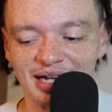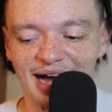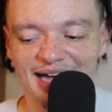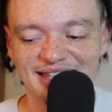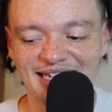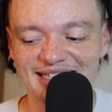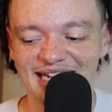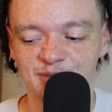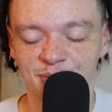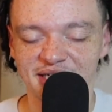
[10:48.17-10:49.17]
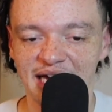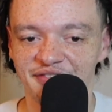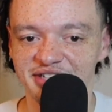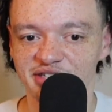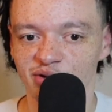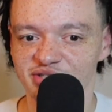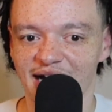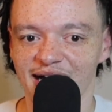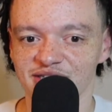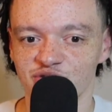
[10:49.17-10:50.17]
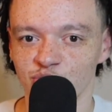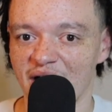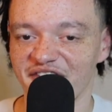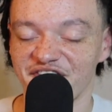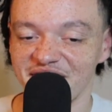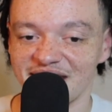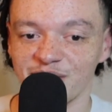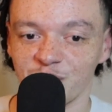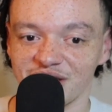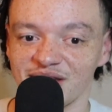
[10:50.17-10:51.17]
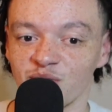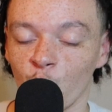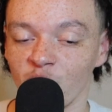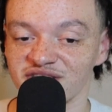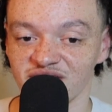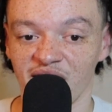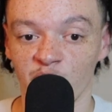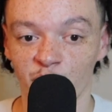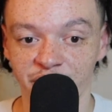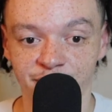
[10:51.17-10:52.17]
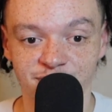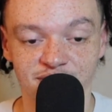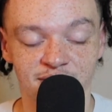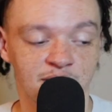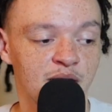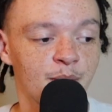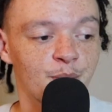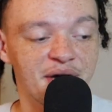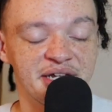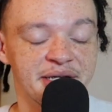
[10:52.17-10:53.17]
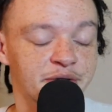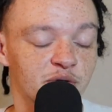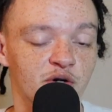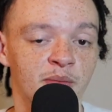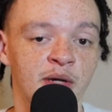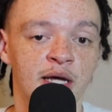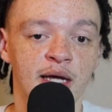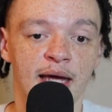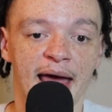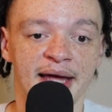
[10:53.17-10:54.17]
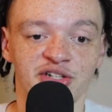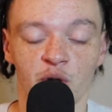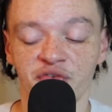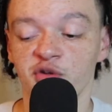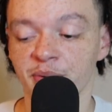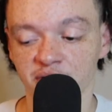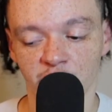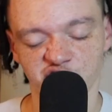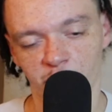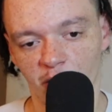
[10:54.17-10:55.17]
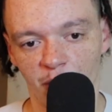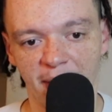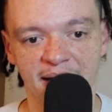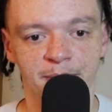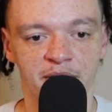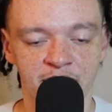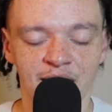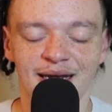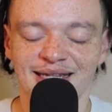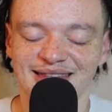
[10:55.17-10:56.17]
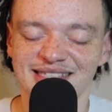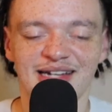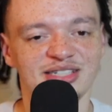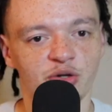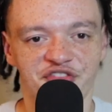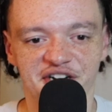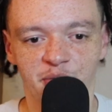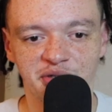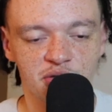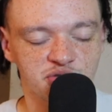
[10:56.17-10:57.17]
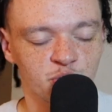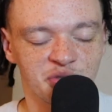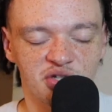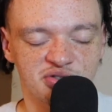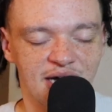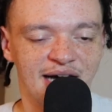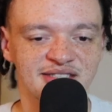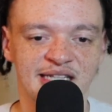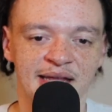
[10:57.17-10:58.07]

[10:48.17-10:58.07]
I think that's pretty evident. Those guys do not fit in with what Zion Williamson, Brandon Ingram, and if you bring Lonzo Ball back, but these guys don't fit in with those guys.